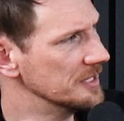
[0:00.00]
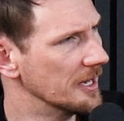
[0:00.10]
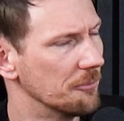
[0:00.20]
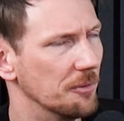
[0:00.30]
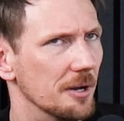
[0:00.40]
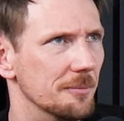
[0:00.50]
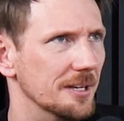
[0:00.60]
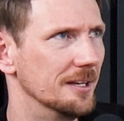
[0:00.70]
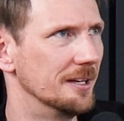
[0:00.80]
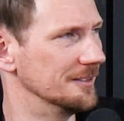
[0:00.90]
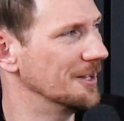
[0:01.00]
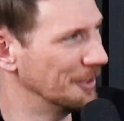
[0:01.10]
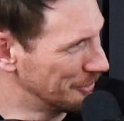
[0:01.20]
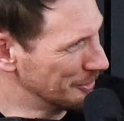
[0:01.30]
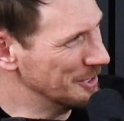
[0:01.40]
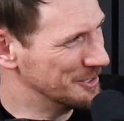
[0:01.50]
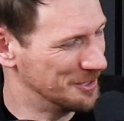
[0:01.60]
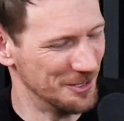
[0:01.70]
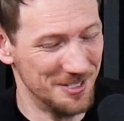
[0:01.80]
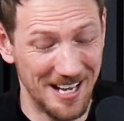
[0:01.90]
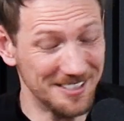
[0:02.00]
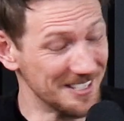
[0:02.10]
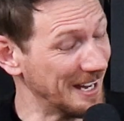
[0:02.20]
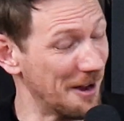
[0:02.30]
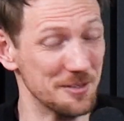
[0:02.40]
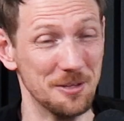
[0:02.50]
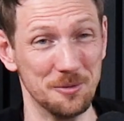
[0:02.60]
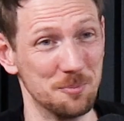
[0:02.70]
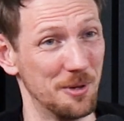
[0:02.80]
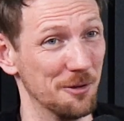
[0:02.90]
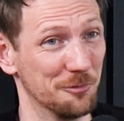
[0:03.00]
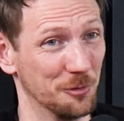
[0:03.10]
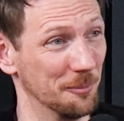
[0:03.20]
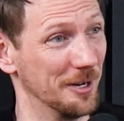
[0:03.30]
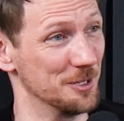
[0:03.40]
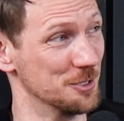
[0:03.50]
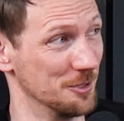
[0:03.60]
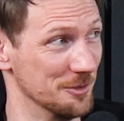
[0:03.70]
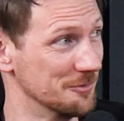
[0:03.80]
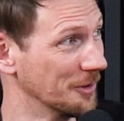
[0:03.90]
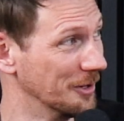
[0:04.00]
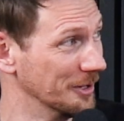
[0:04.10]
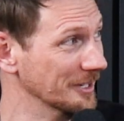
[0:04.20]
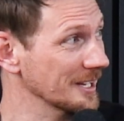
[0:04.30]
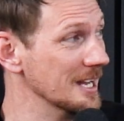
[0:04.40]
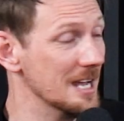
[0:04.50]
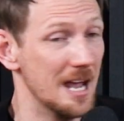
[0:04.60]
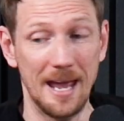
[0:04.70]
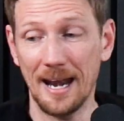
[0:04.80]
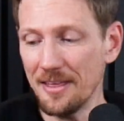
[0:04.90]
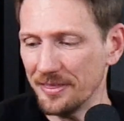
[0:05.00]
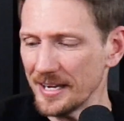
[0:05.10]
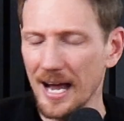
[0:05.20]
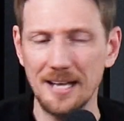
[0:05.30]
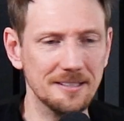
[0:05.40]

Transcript: death, but I mean, and other, sounds like everything was paid for by insurance fraud. And I think I